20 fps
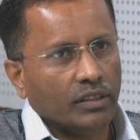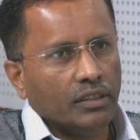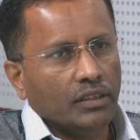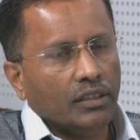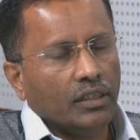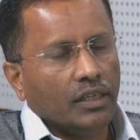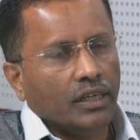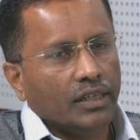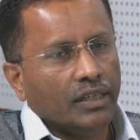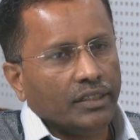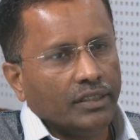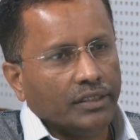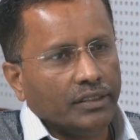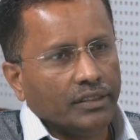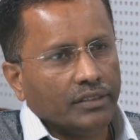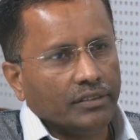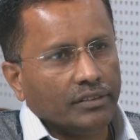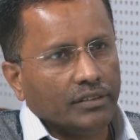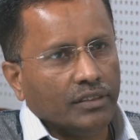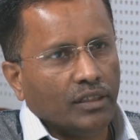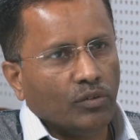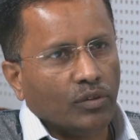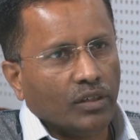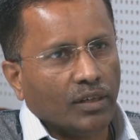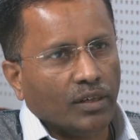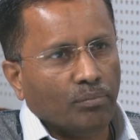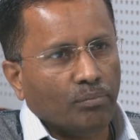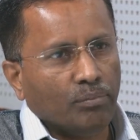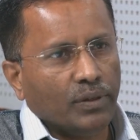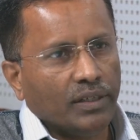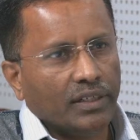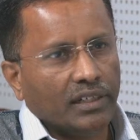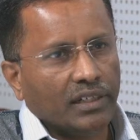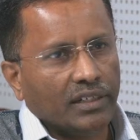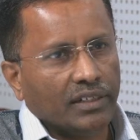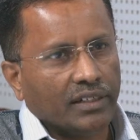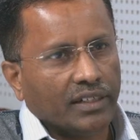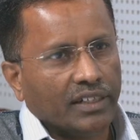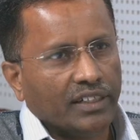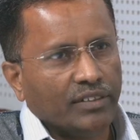and it is now completely
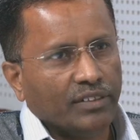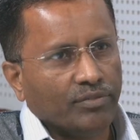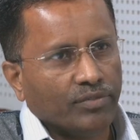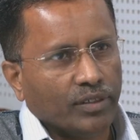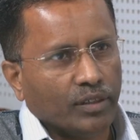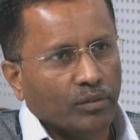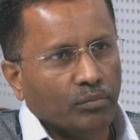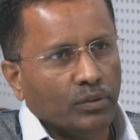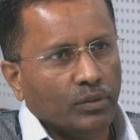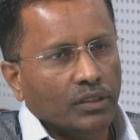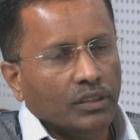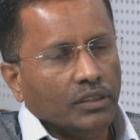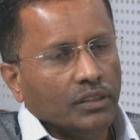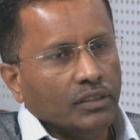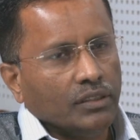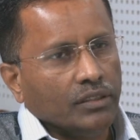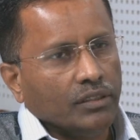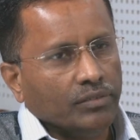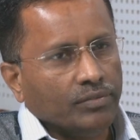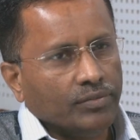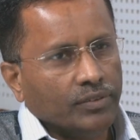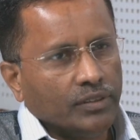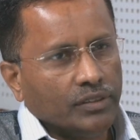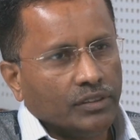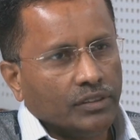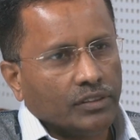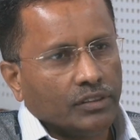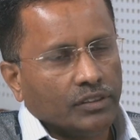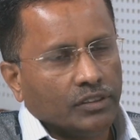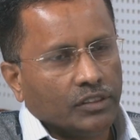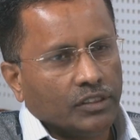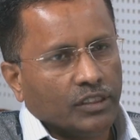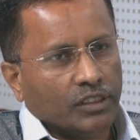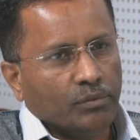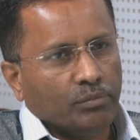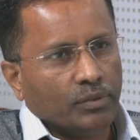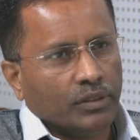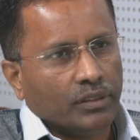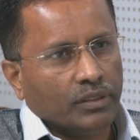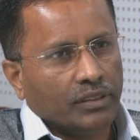right from the first step
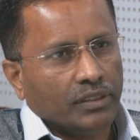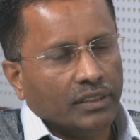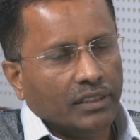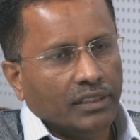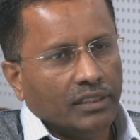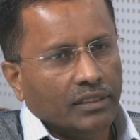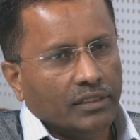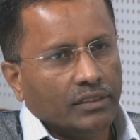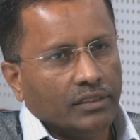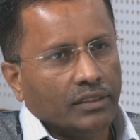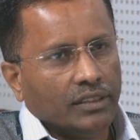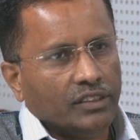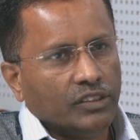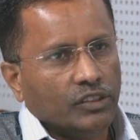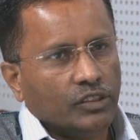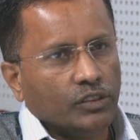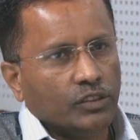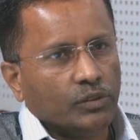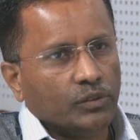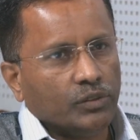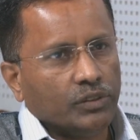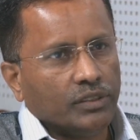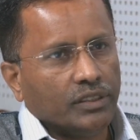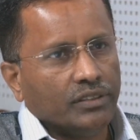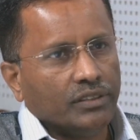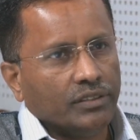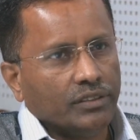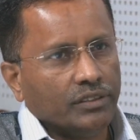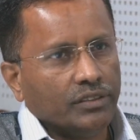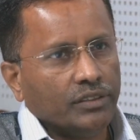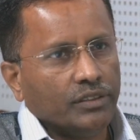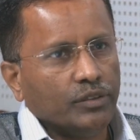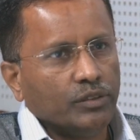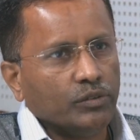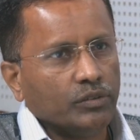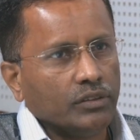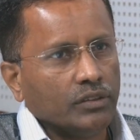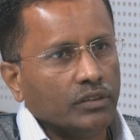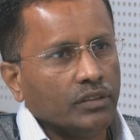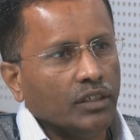till the institution receives
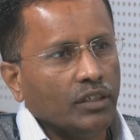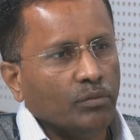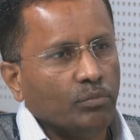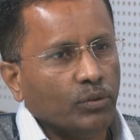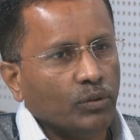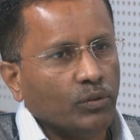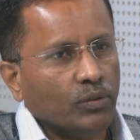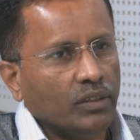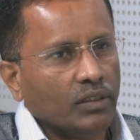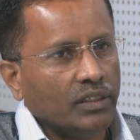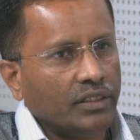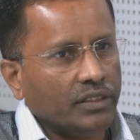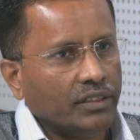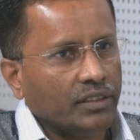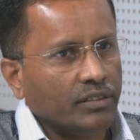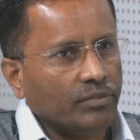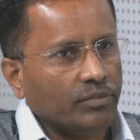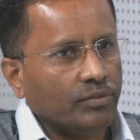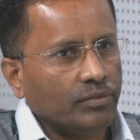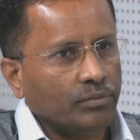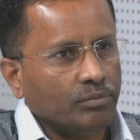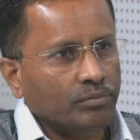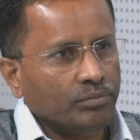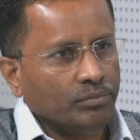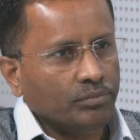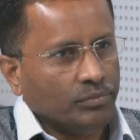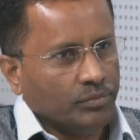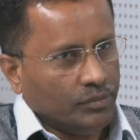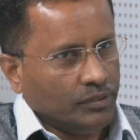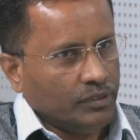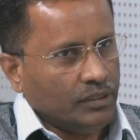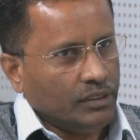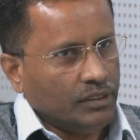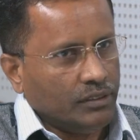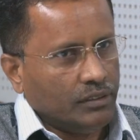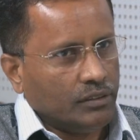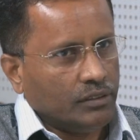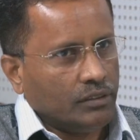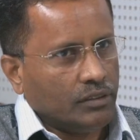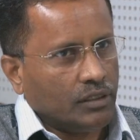the approval letter
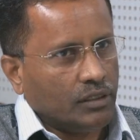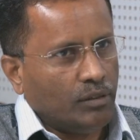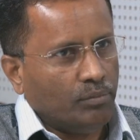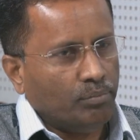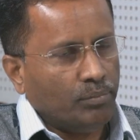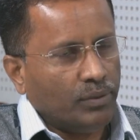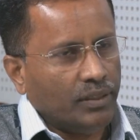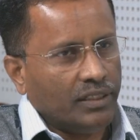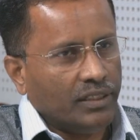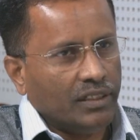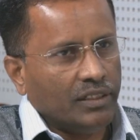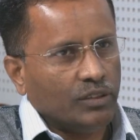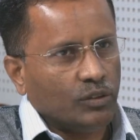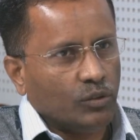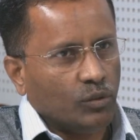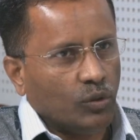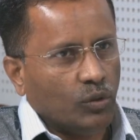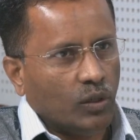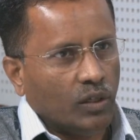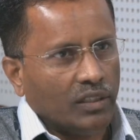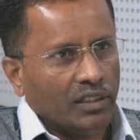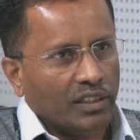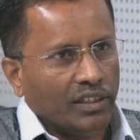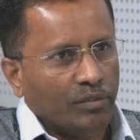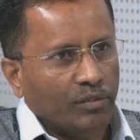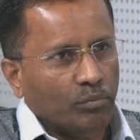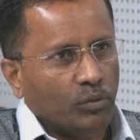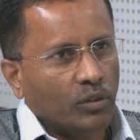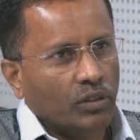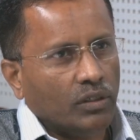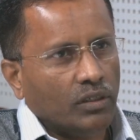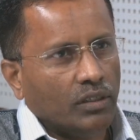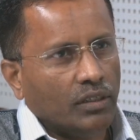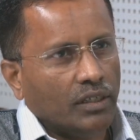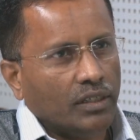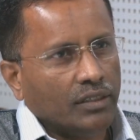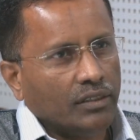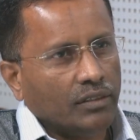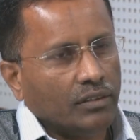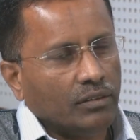is completely through online mode,
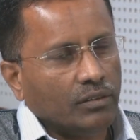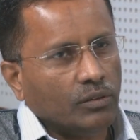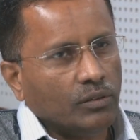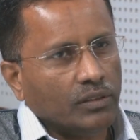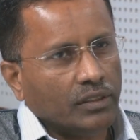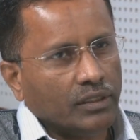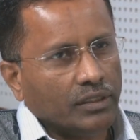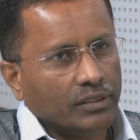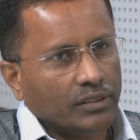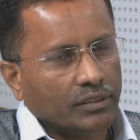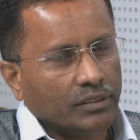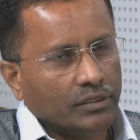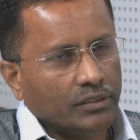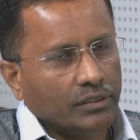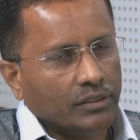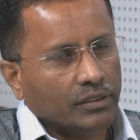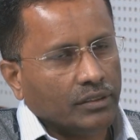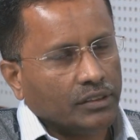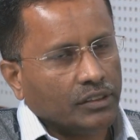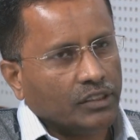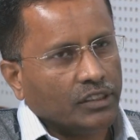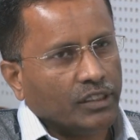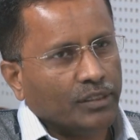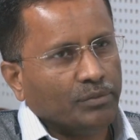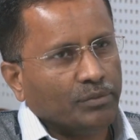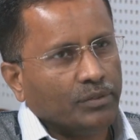and all the steps